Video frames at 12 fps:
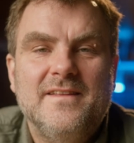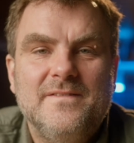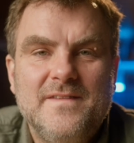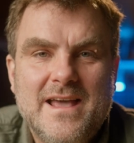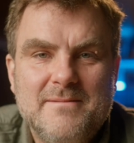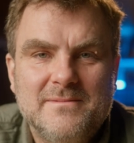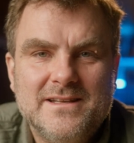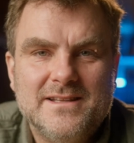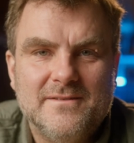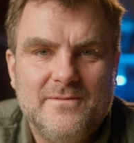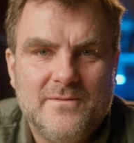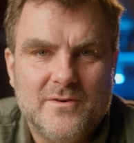namely
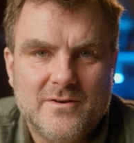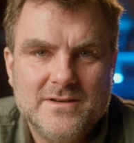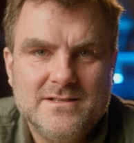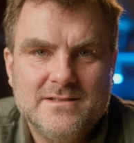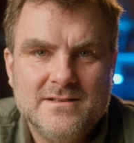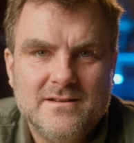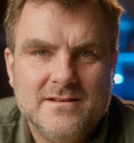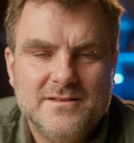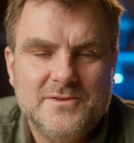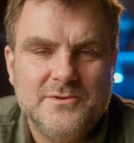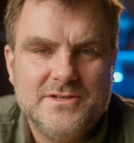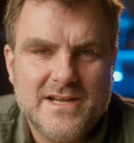the force
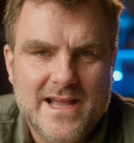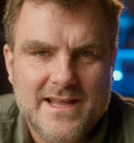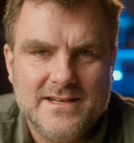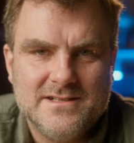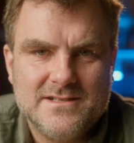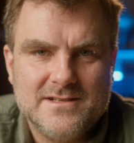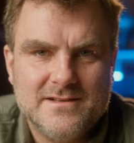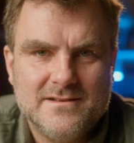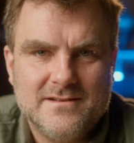to change.